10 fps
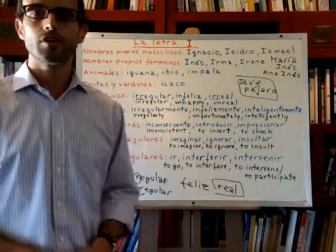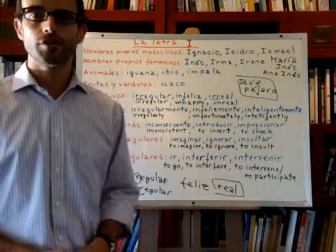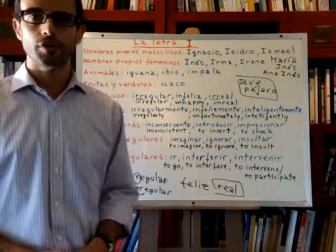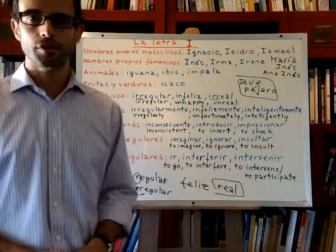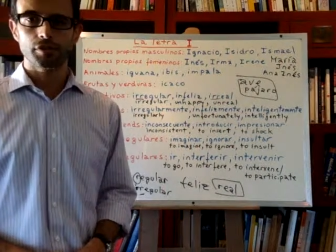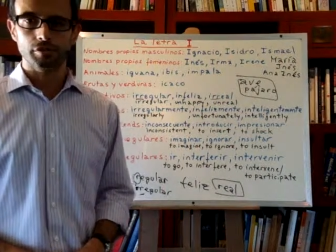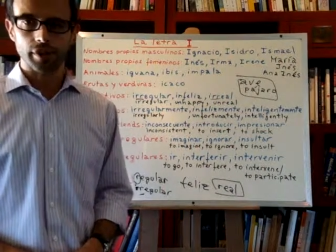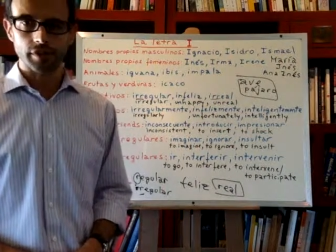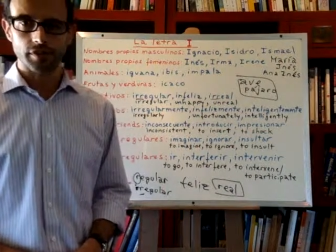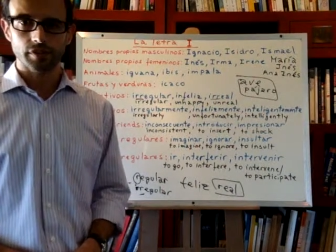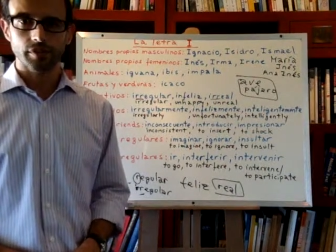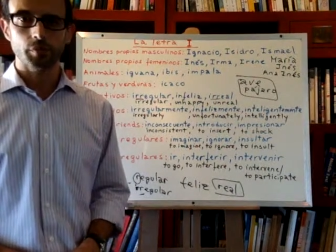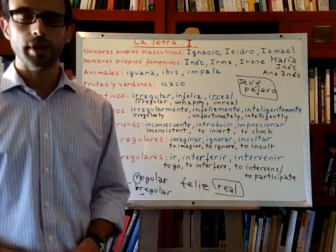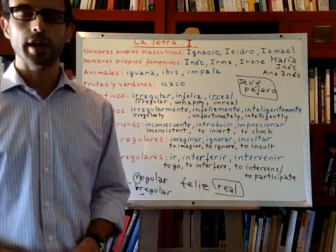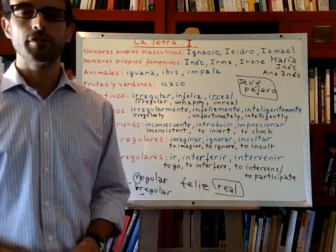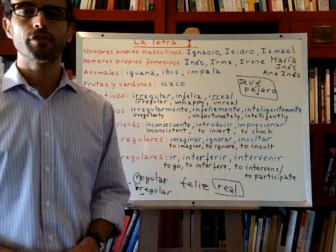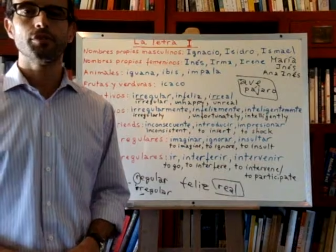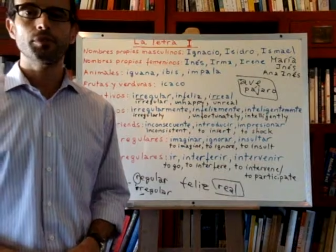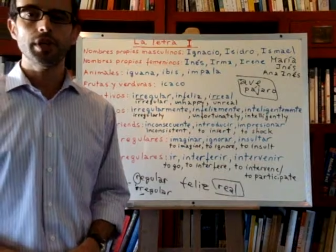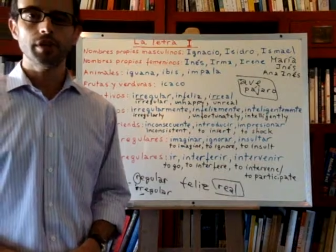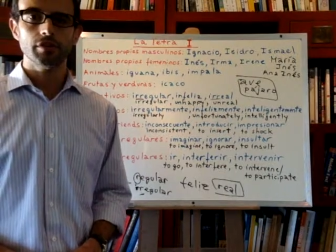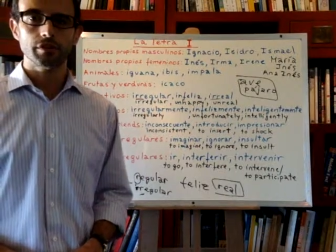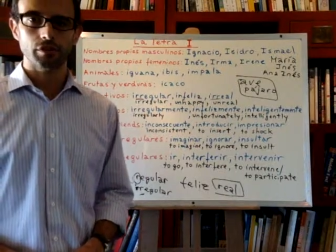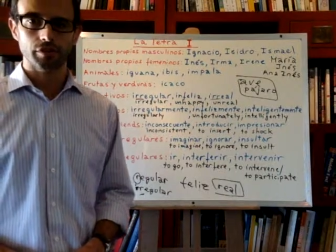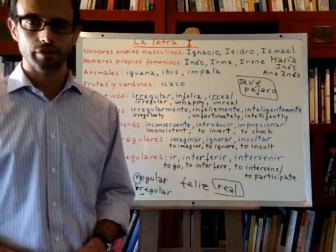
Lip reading: false friends. We have three false